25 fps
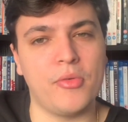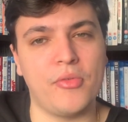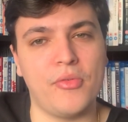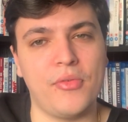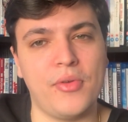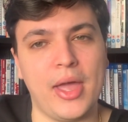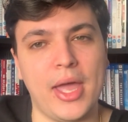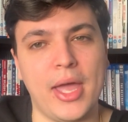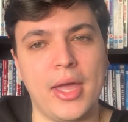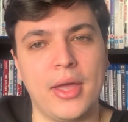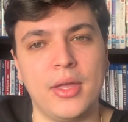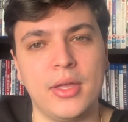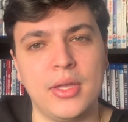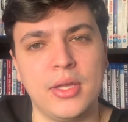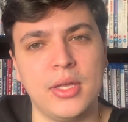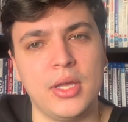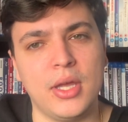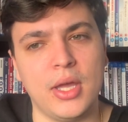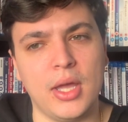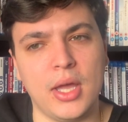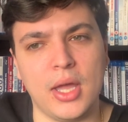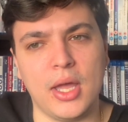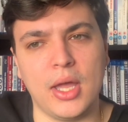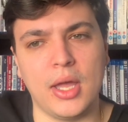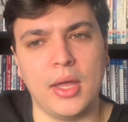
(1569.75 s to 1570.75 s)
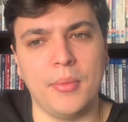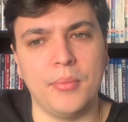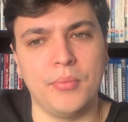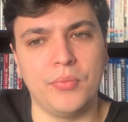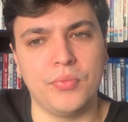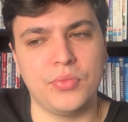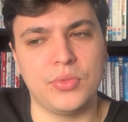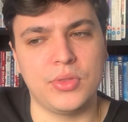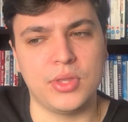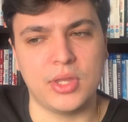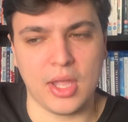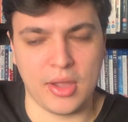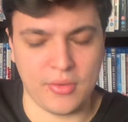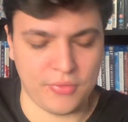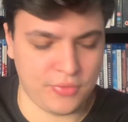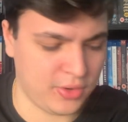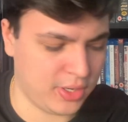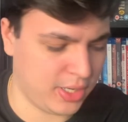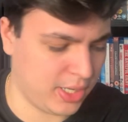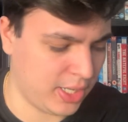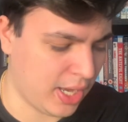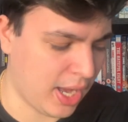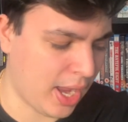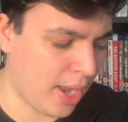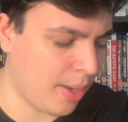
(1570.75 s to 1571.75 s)
Fett
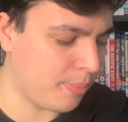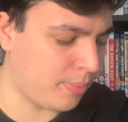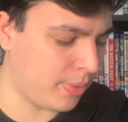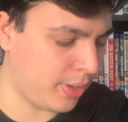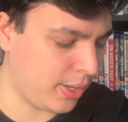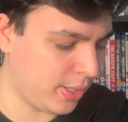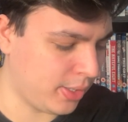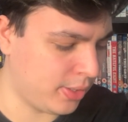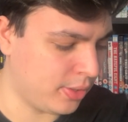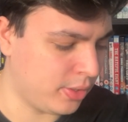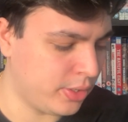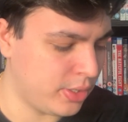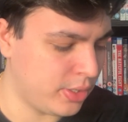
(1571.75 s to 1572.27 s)
definitely happening.